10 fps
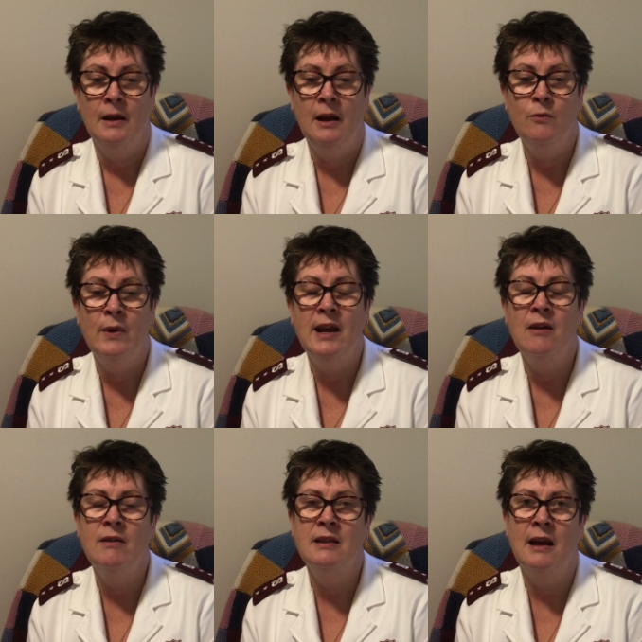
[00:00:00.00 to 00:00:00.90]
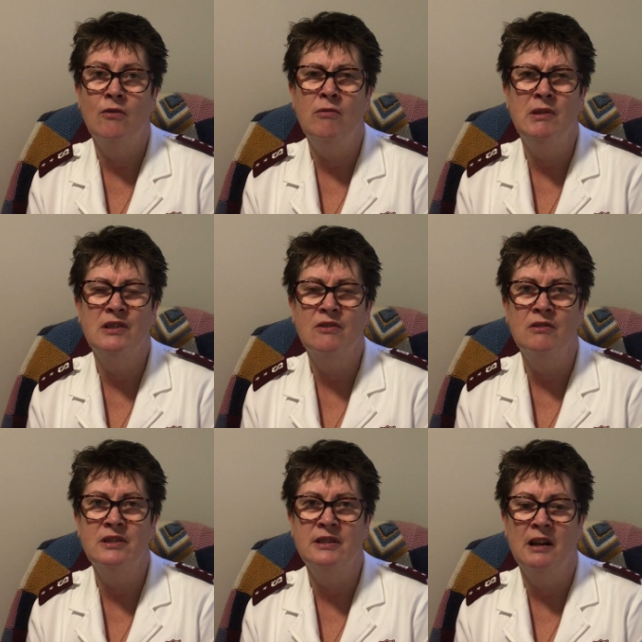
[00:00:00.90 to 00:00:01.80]
And we're hearing that almost
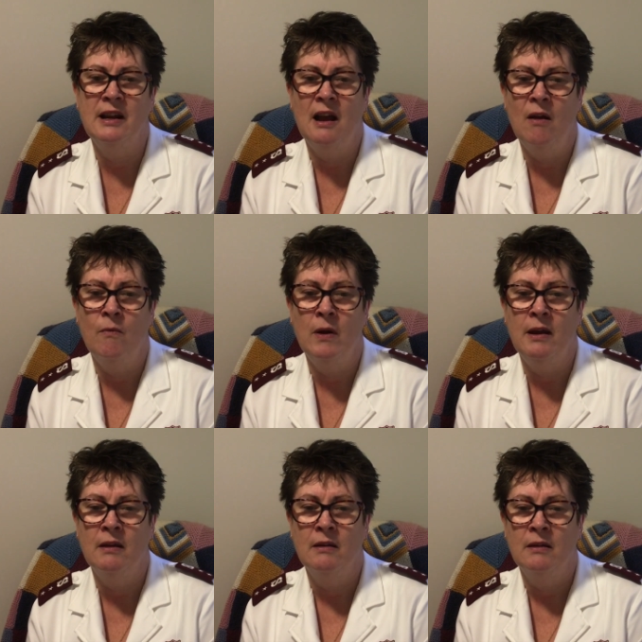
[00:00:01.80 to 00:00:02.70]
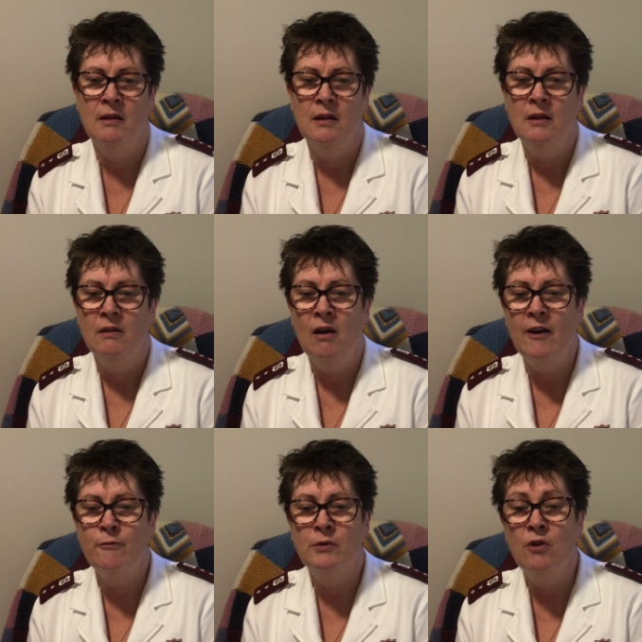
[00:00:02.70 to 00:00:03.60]
constantly, aren't we?
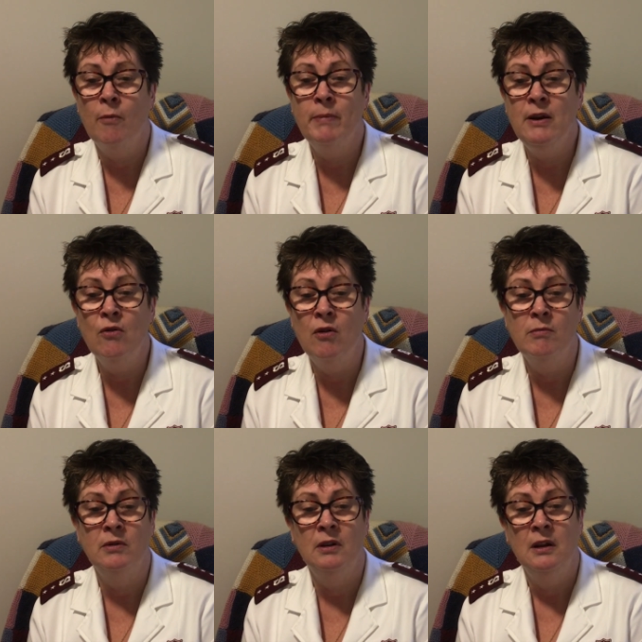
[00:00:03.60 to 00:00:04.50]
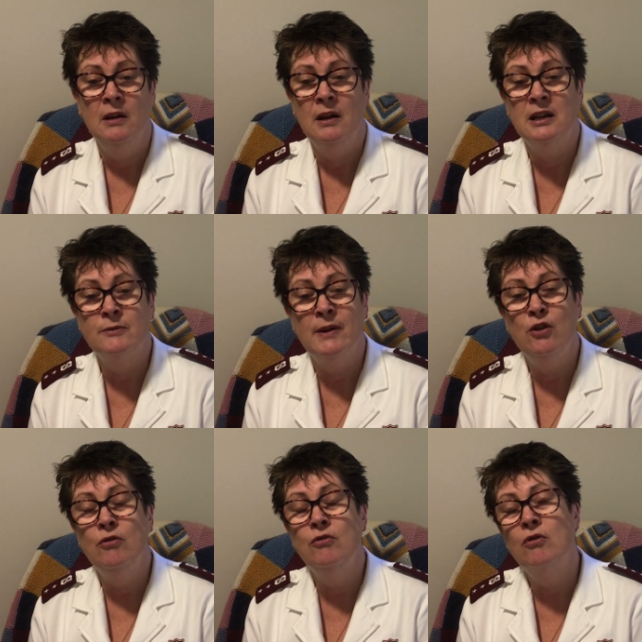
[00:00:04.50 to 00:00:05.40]
Life will not be normal as we
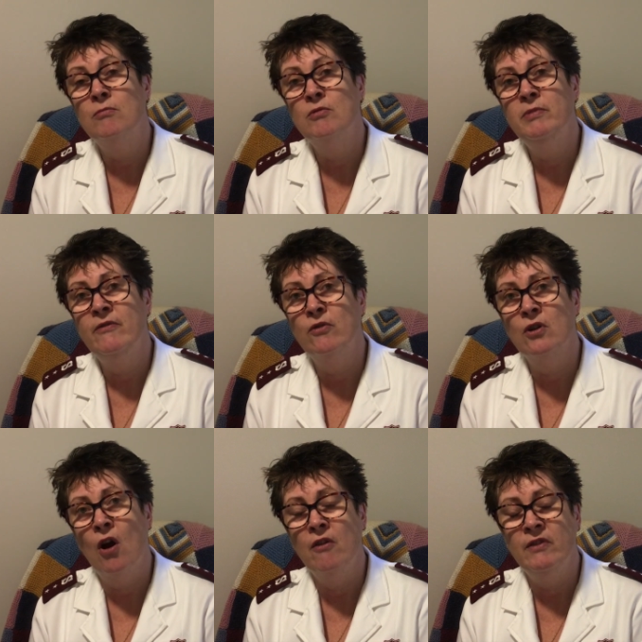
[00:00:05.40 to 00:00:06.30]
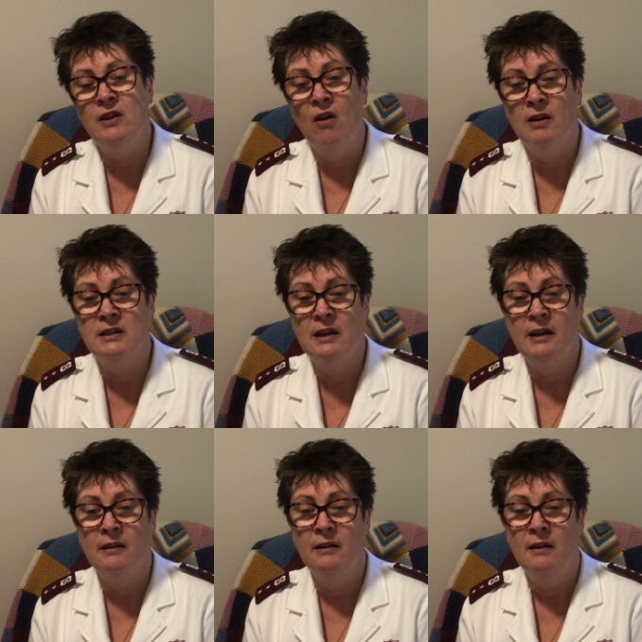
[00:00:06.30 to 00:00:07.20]
knew normal before COVID
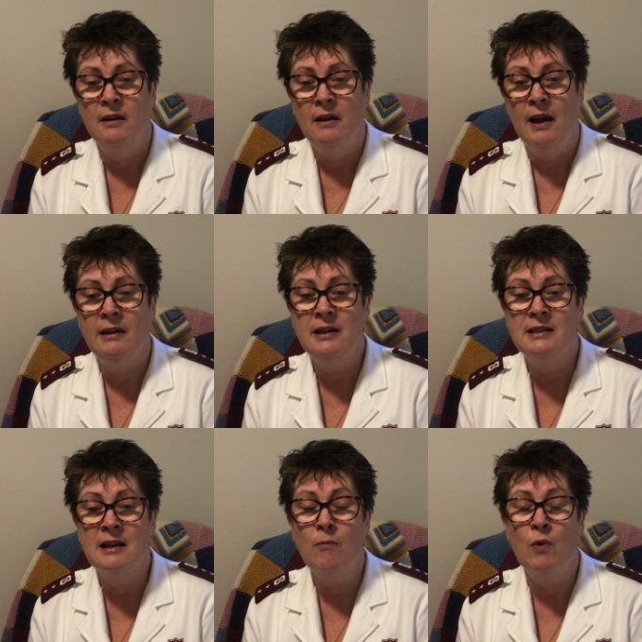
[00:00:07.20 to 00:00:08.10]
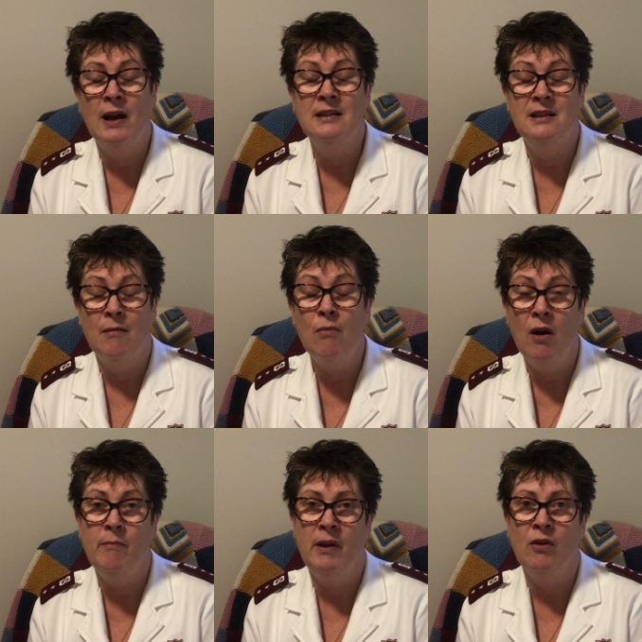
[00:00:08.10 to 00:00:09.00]
19. And in some ways, that
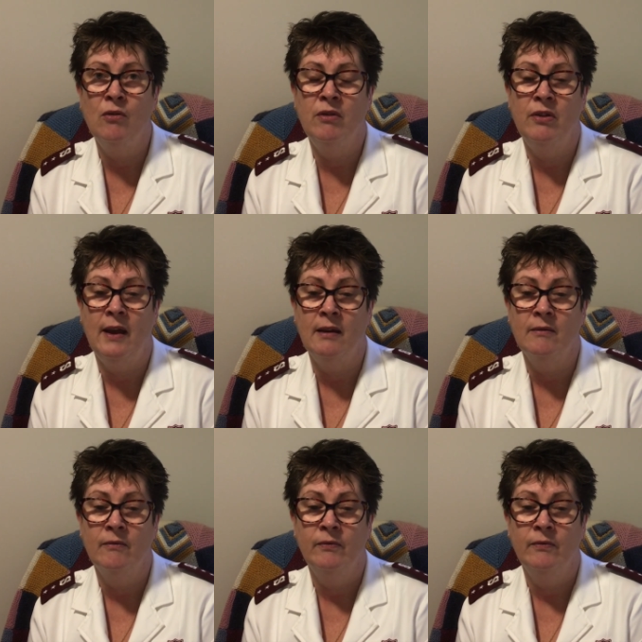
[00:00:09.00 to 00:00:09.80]
might be a good thing.